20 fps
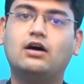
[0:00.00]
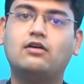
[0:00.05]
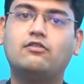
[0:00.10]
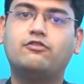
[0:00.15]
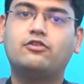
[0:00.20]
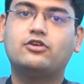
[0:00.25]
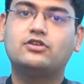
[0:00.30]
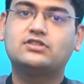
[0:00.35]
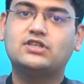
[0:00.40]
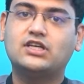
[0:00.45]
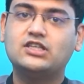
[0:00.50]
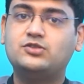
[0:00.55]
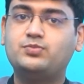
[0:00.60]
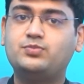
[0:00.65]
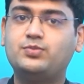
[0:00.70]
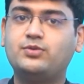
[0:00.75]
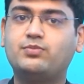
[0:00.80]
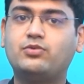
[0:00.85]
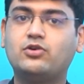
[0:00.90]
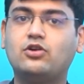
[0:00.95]
For such
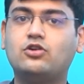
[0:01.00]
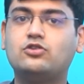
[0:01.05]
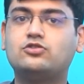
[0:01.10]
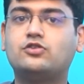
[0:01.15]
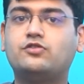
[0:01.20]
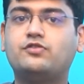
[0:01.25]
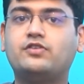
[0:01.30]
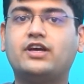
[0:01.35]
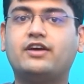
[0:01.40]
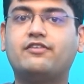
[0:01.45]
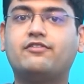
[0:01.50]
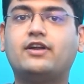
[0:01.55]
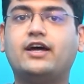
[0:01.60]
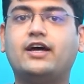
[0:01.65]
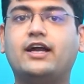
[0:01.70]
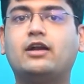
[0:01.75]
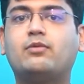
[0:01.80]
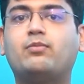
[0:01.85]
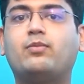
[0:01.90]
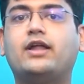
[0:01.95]
people also, we have
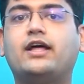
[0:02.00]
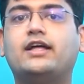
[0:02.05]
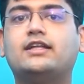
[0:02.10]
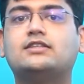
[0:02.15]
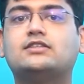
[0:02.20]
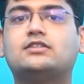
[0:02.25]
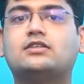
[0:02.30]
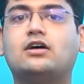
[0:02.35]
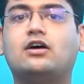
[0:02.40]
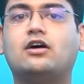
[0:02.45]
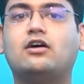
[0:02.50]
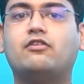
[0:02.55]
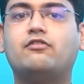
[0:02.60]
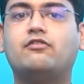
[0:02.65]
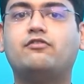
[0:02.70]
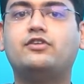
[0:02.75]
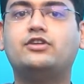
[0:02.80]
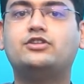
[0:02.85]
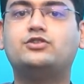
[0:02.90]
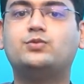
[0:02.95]
diet plans
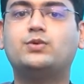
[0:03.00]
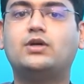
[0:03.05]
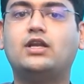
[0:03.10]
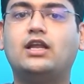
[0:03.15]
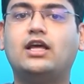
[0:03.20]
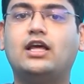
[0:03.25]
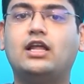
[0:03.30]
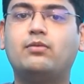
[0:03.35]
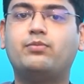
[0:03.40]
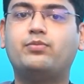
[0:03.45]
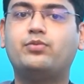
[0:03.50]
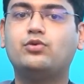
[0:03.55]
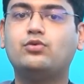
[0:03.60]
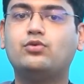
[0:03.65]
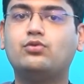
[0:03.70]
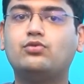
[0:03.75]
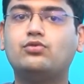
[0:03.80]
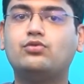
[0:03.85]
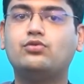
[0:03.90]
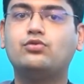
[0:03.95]
which will help
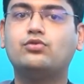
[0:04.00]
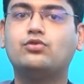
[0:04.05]
you,